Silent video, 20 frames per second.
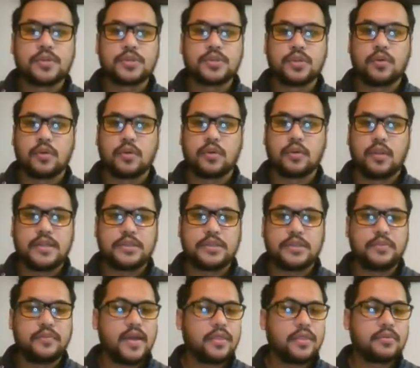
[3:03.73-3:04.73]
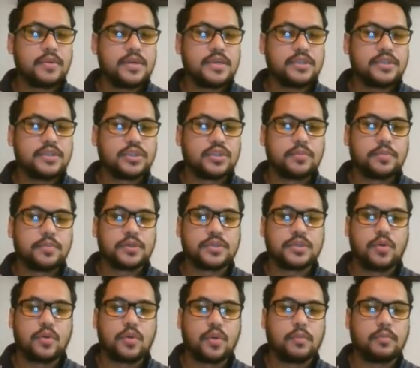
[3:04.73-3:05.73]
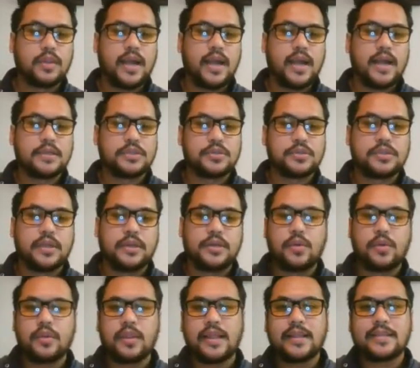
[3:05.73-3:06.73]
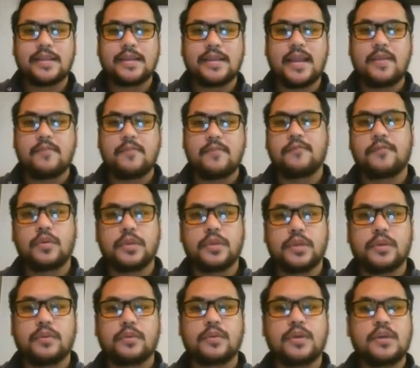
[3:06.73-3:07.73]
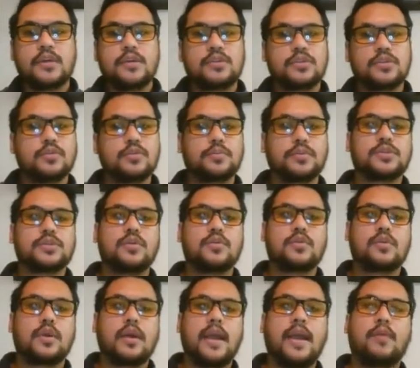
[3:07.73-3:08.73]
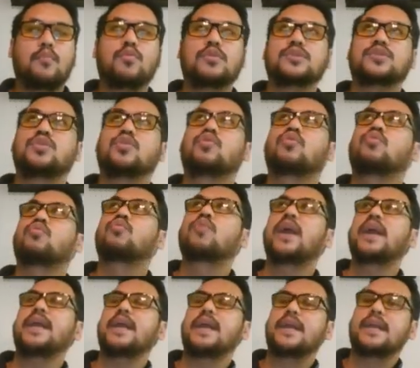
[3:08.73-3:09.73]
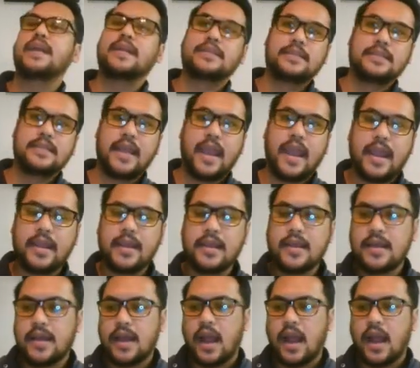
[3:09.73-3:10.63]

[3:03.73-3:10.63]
Soaker lines. We've got three Super Soaker blasters. Now, don't let the name fool you. Super Soaker was great in its day.